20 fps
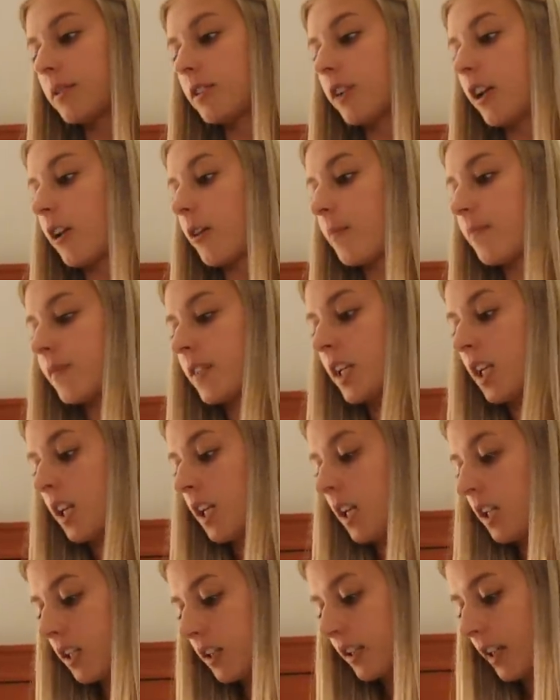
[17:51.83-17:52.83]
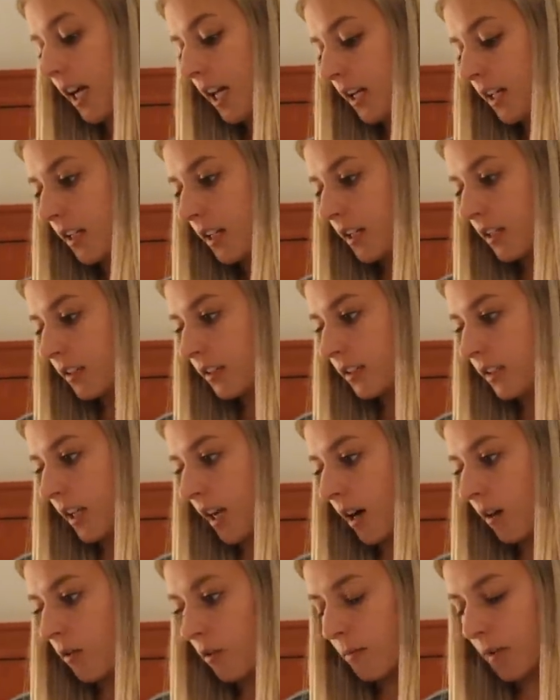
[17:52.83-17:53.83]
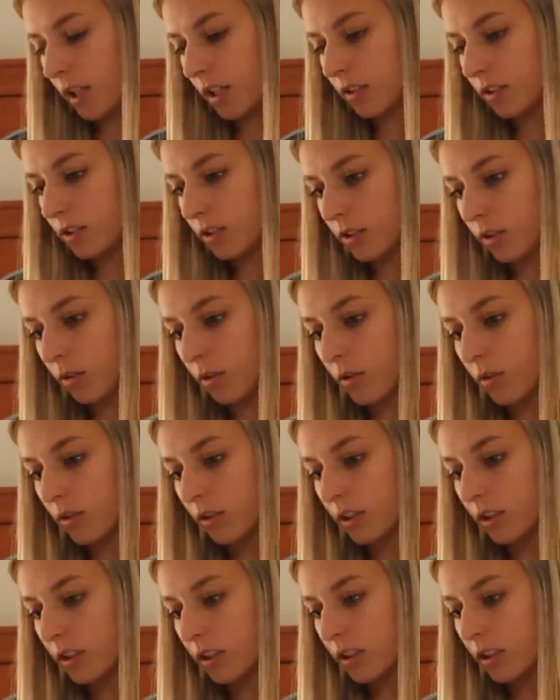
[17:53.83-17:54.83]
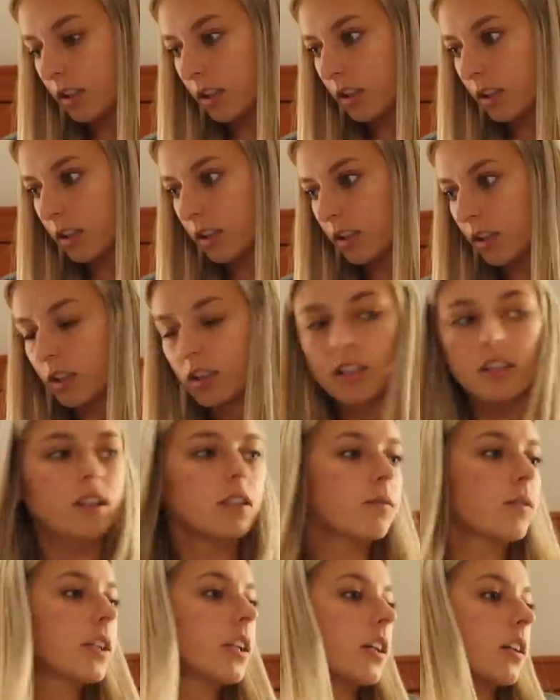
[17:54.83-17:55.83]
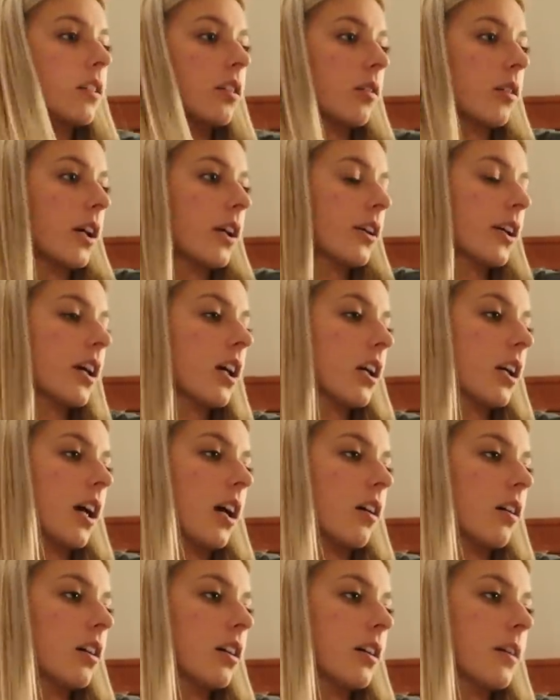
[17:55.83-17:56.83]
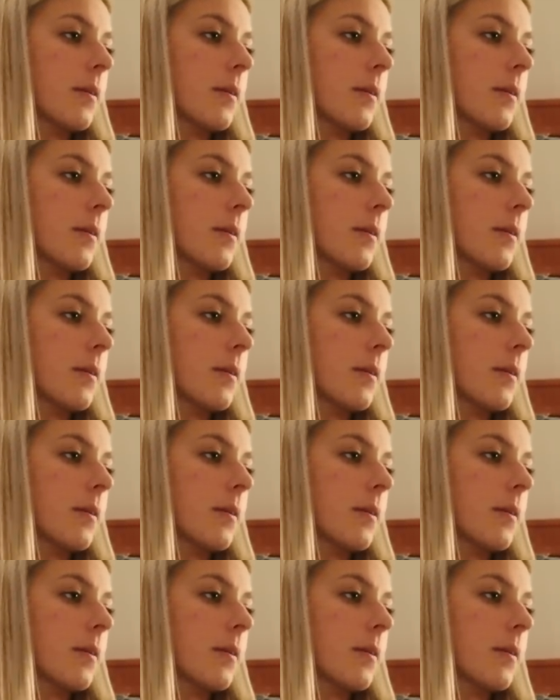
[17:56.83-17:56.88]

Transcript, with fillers: So that is out. Oh my god, it's so cold. Let's see where it's at. Right there. No, I already got it out.